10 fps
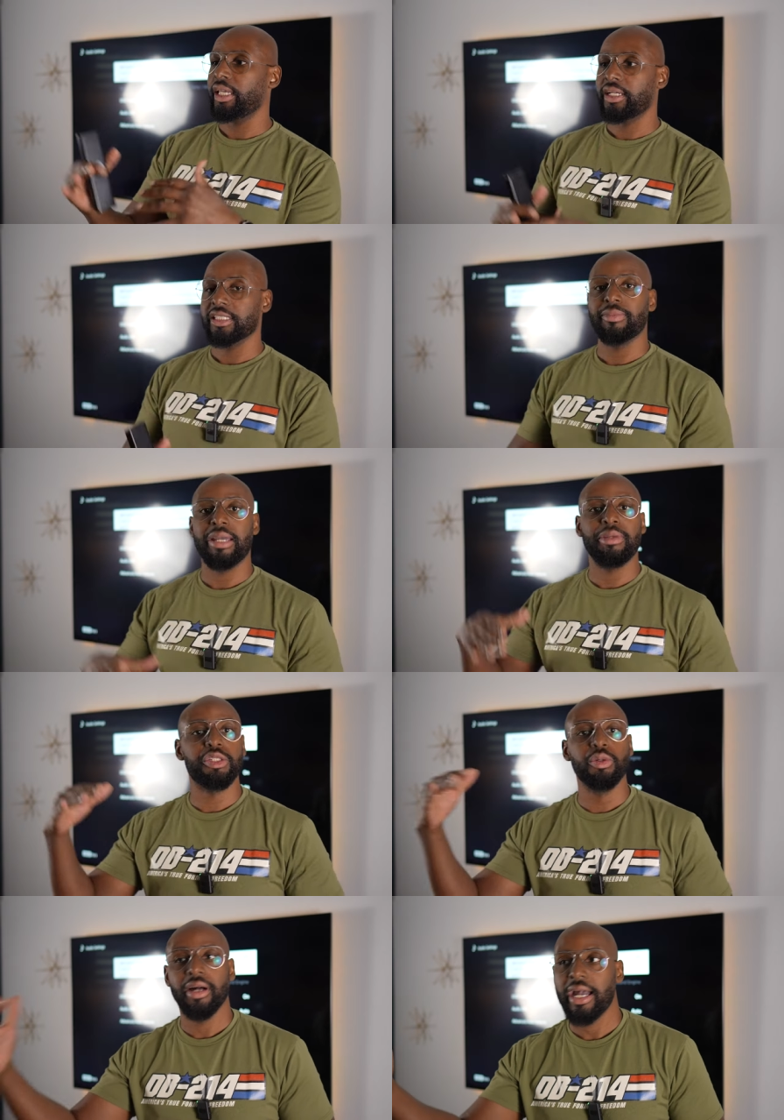it because it might be
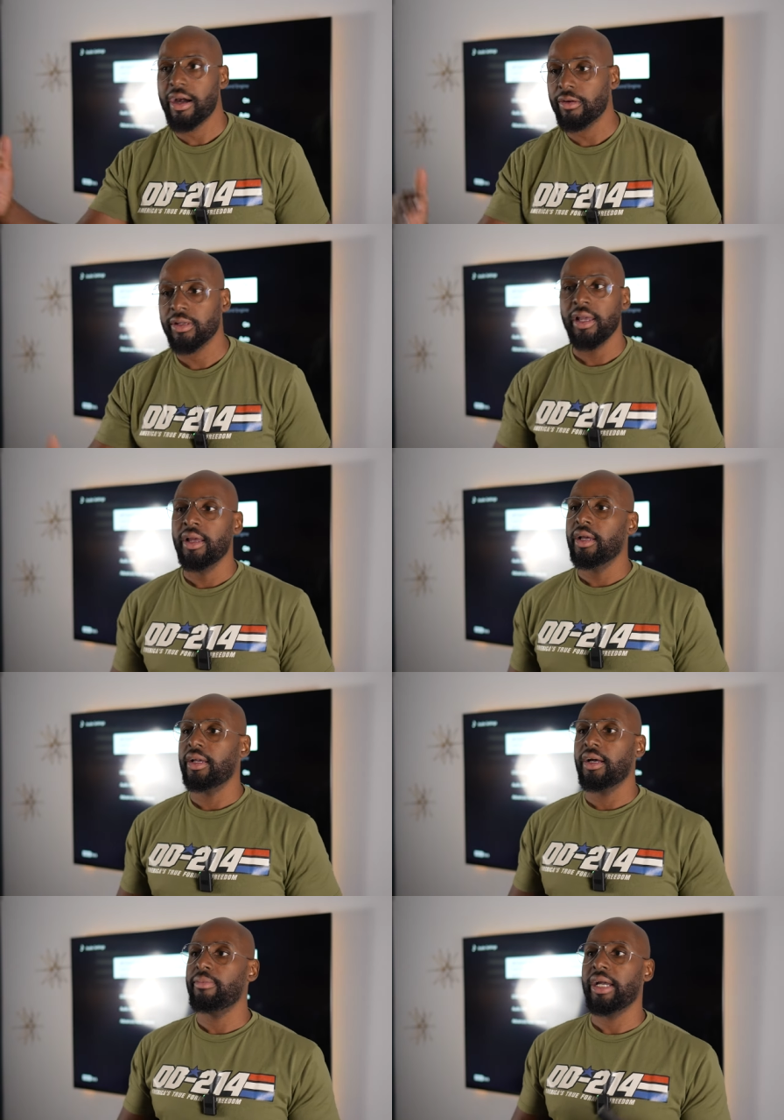too loud,
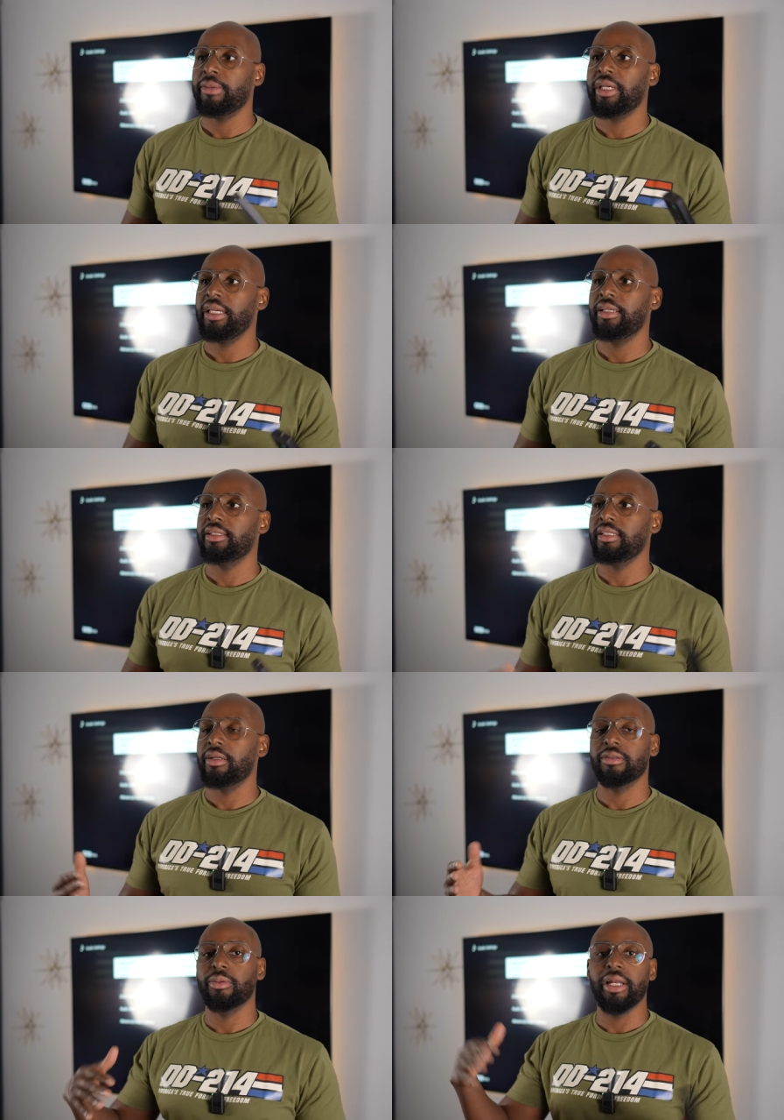might be, you
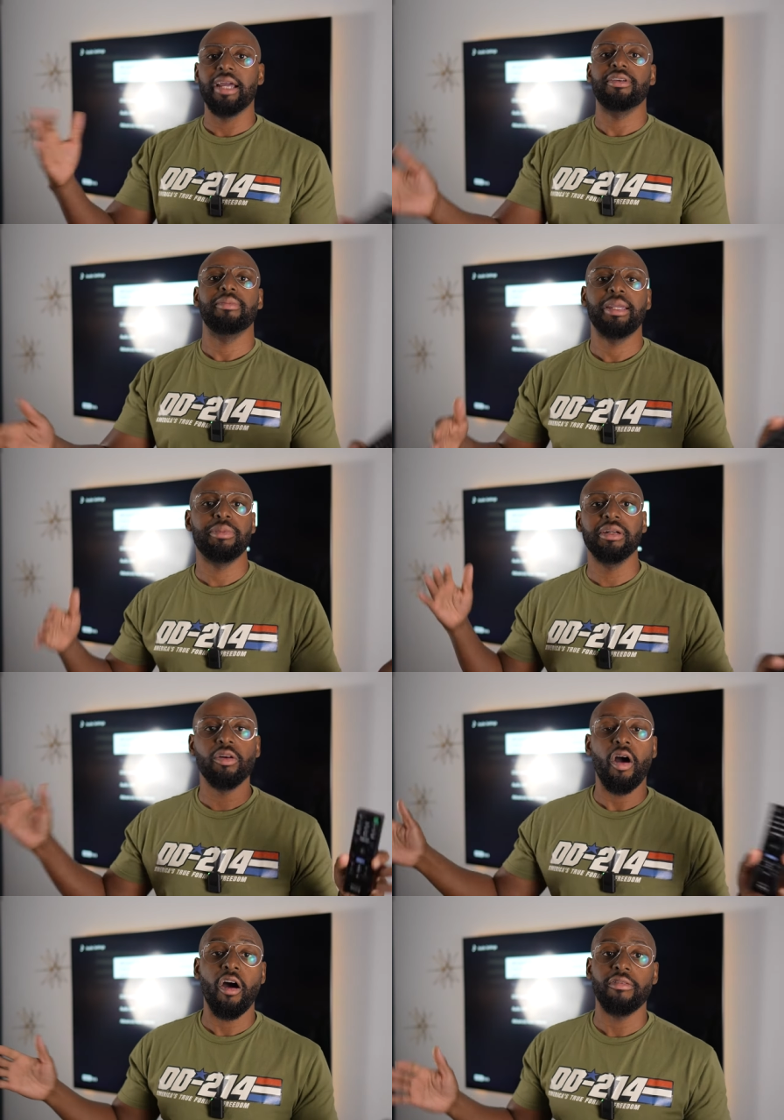know, whatever. It might be a
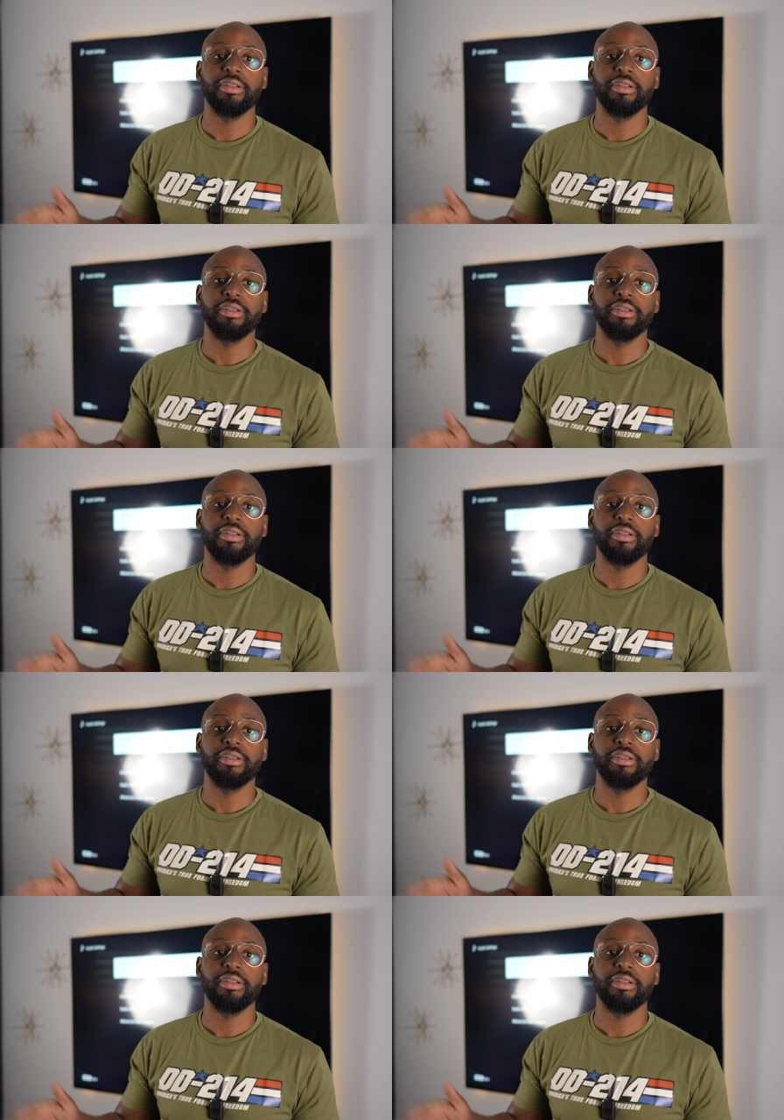little off.